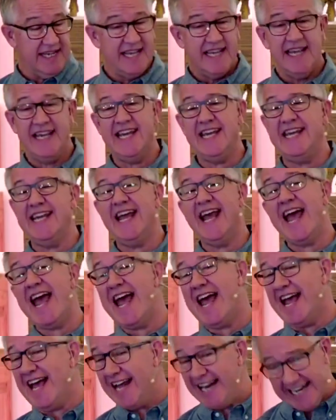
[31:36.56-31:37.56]
He
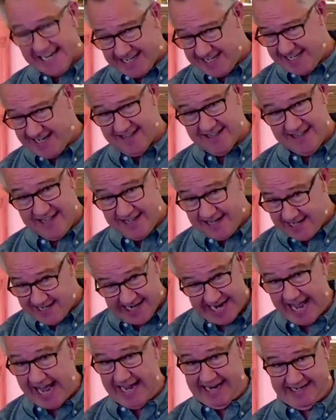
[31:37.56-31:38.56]
edited the
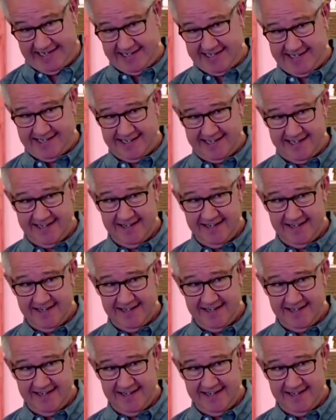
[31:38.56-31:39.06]
text.